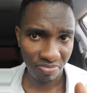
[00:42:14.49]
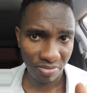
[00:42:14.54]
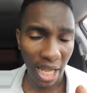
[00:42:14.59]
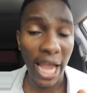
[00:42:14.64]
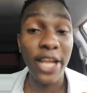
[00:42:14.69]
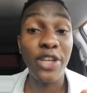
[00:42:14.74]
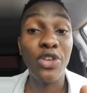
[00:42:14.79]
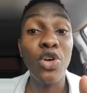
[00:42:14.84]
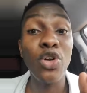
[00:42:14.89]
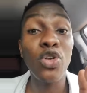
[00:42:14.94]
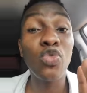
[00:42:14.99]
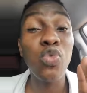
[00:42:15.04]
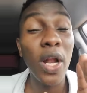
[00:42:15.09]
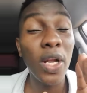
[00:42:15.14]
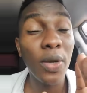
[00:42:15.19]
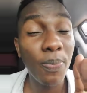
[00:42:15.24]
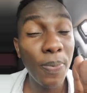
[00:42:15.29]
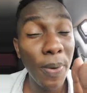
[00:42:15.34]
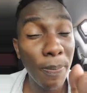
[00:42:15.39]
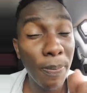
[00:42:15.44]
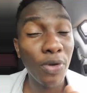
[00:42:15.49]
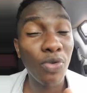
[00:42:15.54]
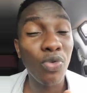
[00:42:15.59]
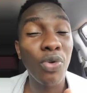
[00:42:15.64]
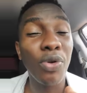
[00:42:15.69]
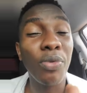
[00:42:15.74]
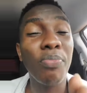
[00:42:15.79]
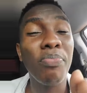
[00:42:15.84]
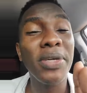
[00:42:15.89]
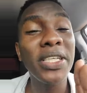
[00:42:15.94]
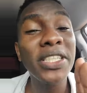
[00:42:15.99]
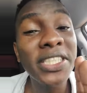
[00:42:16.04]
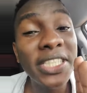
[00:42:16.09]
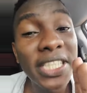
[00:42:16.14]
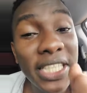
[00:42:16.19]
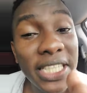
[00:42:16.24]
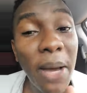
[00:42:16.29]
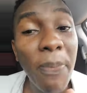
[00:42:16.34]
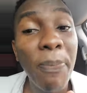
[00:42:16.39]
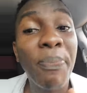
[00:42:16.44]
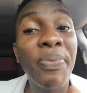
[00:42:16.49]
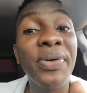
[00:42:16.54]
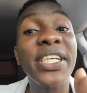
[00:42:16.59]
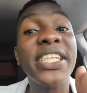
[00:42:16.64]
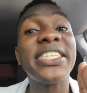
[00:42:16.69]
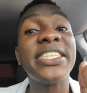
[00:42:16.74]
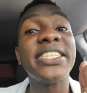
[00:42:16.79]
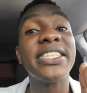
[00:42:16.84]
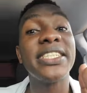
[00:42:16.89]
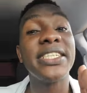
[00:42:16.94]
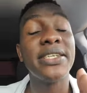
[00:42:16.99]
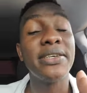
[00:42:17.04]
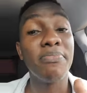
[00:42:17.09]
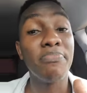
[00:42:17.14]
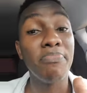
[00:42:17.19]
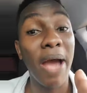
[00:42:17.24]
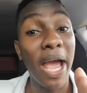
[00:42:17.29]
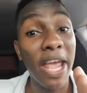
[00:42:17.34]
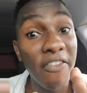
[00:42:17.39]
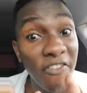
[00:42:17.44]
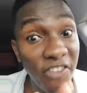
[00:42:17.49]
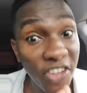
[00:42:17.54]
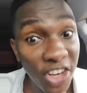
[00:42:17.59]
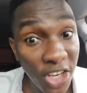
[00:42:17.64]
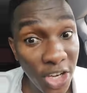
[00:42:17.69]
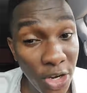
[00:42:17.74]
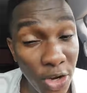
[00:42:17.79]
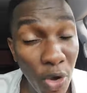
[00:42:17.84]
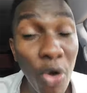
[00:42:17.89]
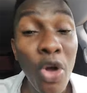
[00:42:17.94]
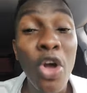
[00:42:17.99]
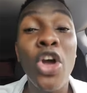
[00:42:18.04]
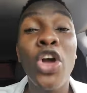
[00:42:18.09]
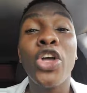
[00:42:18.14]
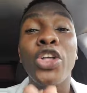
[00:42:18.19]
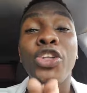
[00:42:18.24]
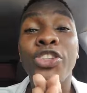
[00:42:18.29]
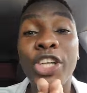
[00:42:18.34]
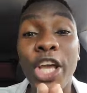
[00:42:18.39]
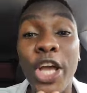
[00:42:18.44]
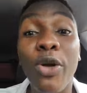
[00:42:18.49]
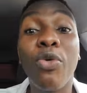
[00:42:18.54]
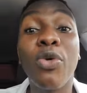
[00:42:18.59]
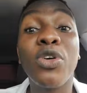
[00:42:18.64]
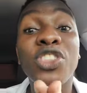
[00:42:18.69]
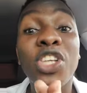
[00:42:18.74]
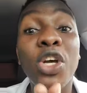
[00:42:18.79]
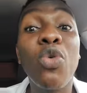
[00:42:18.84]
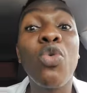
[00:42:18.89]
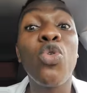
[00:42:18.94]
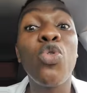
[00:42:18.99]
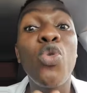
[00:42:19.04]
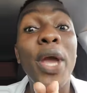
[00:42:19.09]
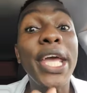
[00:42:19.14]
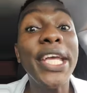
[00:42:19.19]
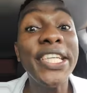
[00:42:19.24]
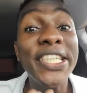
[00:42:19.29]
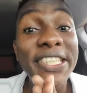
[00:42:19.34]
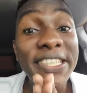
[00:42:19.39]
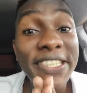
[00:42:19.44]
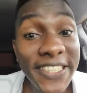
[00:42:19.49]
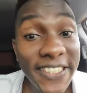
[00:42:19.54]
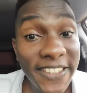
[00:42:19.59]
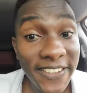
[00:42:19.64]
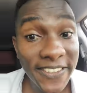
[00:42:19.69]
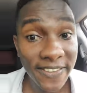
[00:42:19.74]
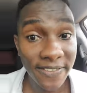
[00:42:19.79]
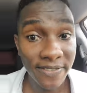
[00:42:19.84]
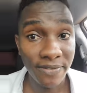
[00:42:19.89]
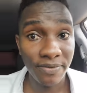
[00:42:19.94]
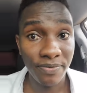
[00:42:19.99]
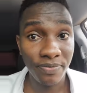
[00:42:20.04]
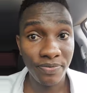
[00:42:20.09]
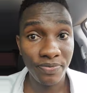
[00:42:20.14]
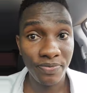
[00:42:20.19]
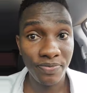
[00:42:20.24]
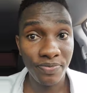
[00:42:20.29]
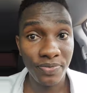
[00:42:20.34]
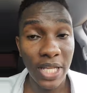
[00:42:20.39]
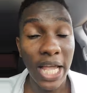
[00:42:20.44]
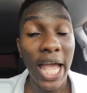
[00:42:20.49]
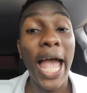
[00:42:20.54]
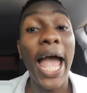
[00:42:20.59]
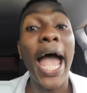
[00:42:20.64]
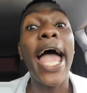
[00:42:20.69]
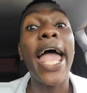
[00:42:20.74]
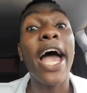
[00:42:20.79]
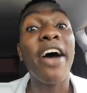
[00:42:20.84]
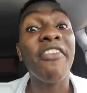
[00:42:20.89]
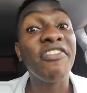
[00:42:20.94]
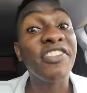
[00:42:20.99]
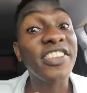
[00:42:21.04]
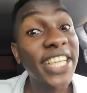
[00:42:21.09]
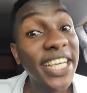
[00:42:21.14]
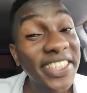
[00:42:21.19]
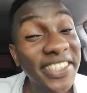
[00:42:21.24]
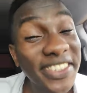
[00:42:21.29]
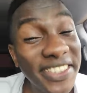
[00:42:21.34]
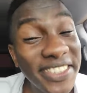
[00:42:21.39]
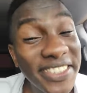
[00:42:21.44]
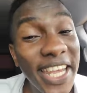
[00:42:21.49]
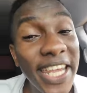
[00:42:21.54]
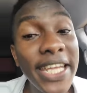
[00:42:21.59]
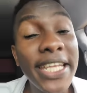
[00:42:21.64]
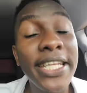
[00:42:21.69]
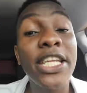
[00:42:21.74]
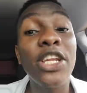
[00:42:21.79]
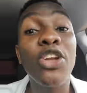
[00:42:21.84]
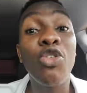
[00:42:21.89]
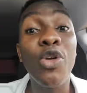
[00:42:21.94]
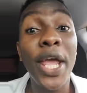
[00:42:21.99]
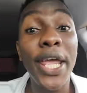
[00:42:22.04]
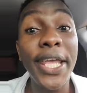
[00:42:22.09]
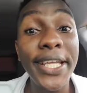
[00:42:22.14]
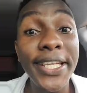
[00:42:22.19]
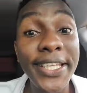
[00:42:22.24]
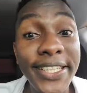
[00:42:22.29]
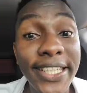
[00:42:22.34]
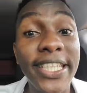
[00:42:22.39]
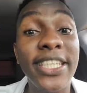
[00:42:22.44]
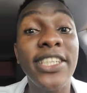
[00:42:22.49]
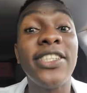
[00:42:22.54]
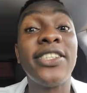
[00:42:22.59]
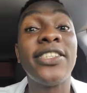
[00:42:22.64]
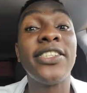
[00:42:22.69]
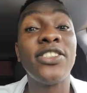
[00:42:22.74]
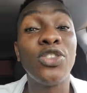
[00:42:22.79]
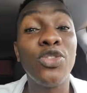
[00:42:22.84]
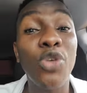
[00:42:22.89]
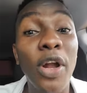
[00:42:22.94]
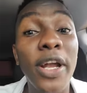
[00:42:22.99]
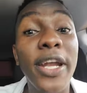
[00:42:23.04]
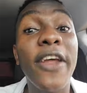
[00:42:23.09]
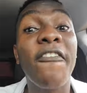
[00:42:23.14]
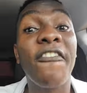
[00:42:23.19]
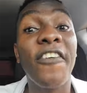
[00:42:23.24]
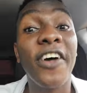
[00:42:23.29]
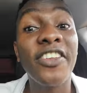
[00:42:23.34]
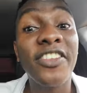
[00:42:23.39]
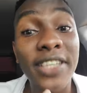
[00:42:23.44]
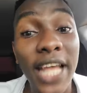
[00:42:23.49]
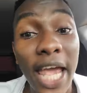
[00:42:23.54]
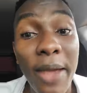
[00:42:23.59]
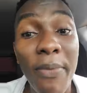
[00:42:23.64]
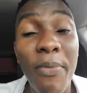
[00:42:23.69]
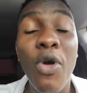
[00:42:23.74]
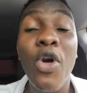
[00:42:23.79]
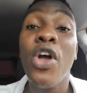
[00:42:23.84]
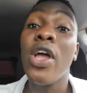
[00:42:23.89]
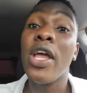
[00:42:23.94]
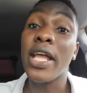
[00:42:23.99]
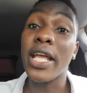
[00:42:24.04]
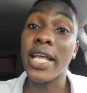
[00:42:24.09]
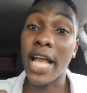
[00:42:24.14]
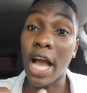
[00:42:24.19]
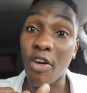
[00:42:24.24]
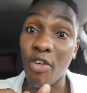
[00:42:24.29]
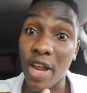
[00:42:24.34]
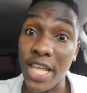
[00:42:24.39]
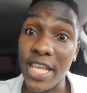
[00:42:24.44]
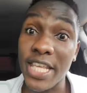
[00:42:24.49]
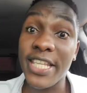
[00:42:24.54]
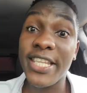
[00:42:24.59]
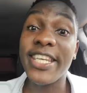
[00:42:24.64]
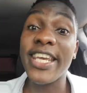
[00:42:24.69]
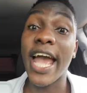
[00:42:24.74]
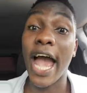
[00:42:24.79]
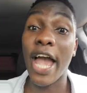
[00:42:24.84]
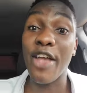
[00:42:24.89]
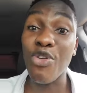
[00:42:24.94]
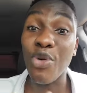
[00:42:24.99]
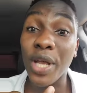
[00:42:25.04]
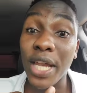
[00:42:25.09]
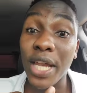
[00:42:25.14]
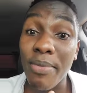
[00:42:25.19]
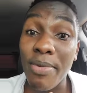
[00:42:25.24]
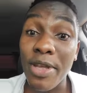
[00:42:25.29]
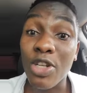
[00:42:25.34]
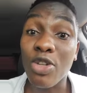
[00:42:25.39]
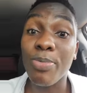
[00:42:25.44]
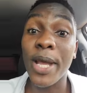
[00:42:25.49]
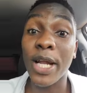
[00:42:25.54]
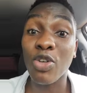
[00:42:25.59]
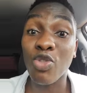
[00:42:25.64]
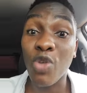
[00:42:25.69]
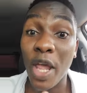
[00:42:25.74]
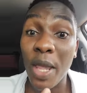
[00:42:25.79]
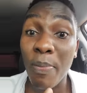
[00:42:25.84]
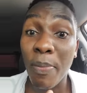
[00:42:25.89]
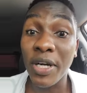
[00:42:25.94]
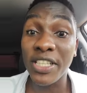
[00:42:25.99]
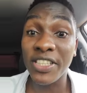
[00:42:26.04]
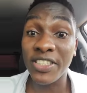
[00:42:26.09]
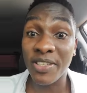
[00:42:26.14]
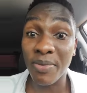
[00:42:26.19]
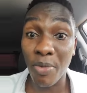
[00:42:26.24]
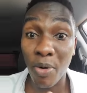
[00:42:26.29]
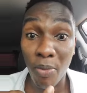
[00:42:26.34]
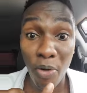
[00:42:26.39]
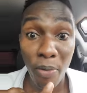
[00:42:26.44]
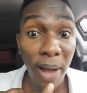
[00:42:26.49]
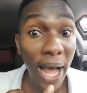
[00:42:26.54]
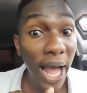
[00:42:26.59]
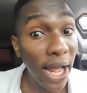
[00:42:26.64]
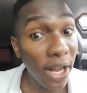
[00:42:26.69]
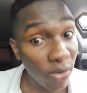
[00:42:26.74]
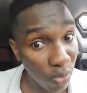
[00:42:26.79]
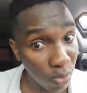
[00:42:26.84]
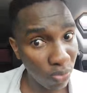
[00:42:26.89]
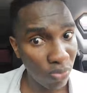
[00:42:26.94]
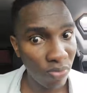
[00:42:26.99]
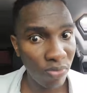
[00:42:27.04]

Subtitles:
I don't want people to misinterpret my video. Jenko ze kurwe iji. I have just said rage. It is not the first time nga rage ayogere bintu bya tribalism mu bantu.